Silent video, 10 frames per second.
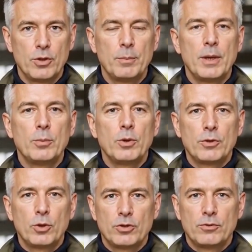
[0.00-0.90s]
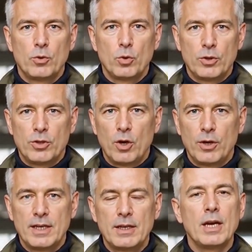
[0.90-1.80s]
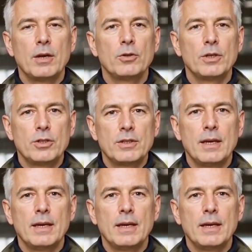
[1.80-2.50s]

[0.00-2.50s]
the people of those 4 targeted countries,